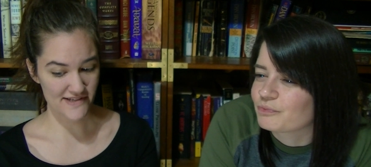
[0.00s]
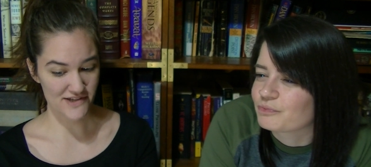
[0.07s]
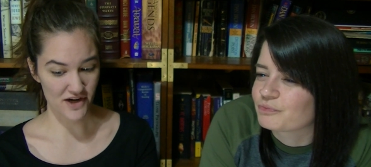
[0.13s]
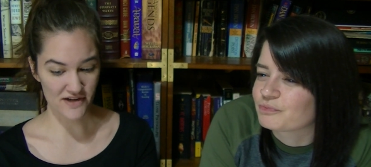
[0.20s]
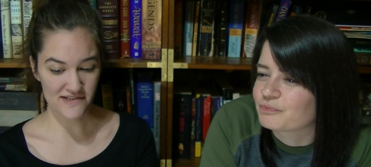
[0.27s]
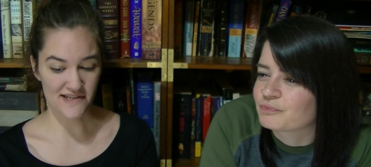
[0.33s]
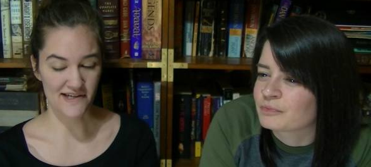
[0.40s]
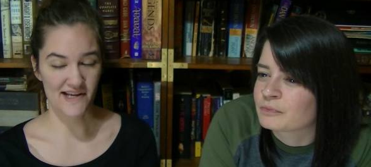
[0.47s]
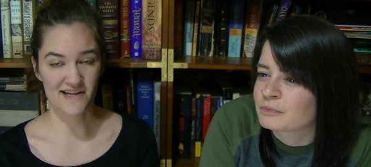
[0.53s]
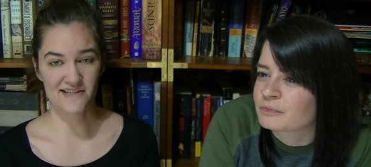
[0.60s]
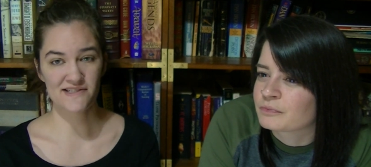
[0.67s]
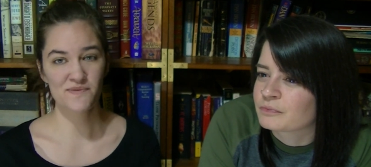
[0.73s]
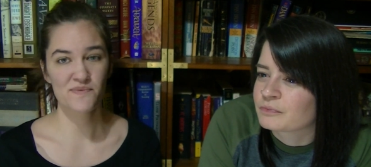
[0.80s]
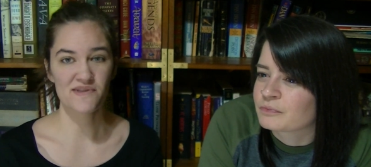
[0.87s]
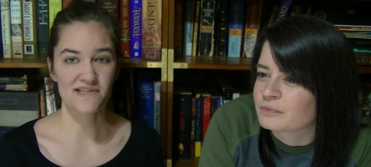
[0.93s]
Speaker 1: starts and
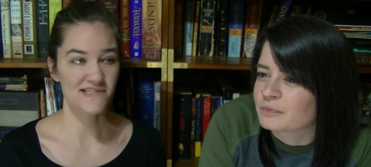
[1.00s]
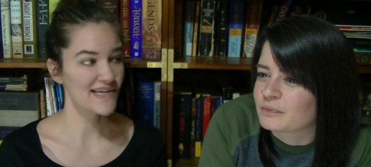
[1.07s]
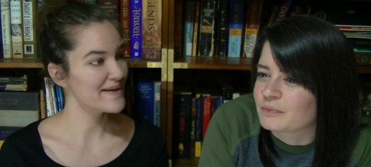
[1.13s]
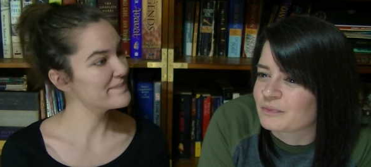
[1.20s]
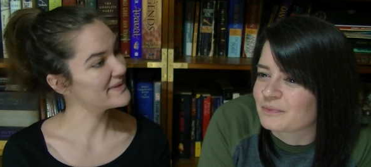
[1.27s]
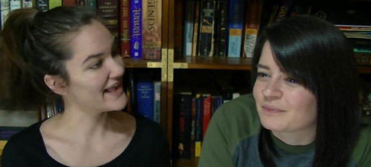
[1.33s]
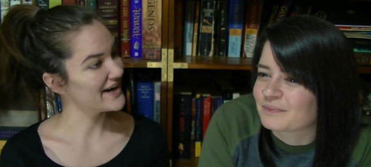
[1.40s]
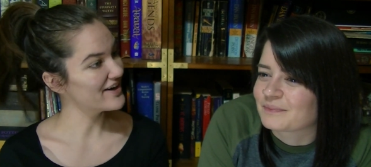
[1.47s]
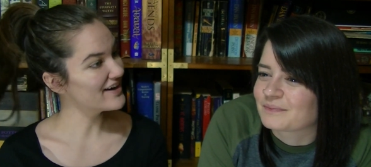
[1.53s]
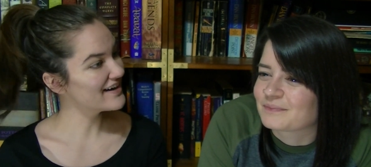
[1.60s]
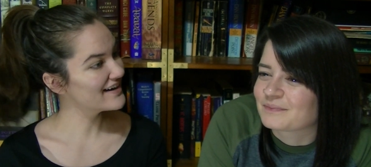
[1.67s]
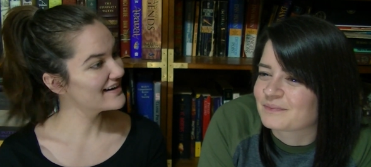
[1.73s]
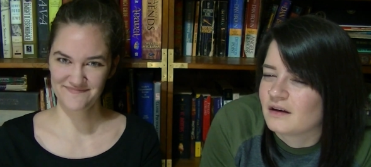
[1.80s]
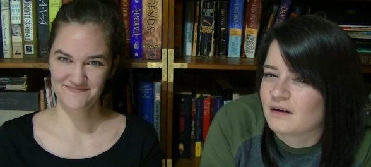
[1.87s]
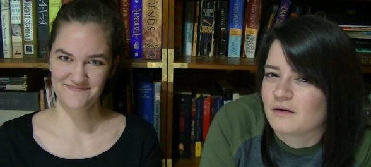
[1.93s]
ends with the same letter?
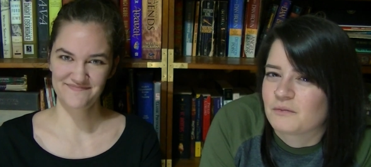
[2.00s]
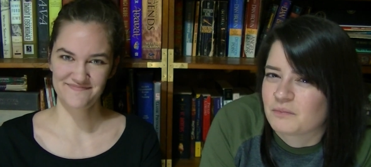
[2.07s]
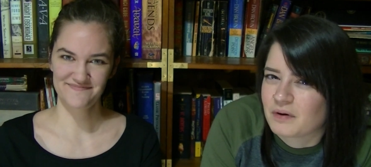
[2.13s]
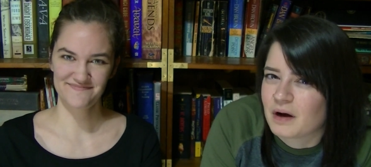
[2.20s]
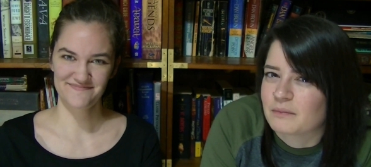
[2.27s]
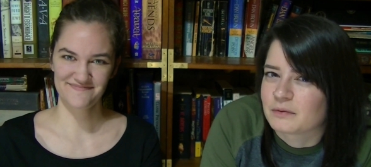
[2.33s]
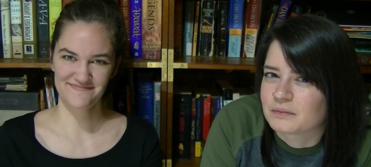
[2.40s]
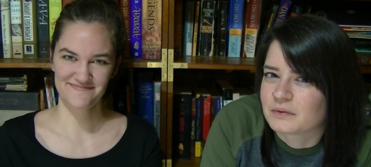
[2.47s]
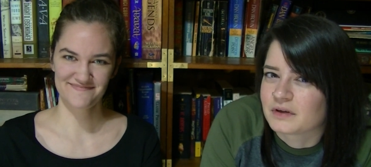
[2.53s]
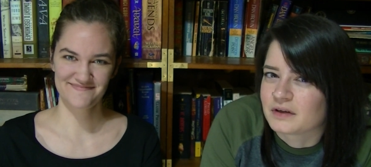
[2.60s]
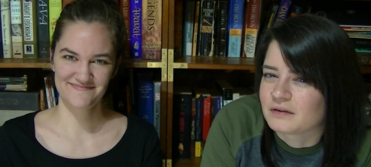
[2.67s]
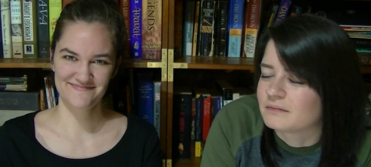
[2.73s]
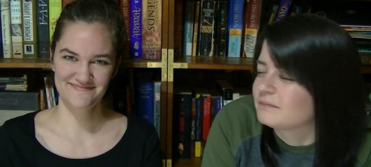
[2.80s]
Probably.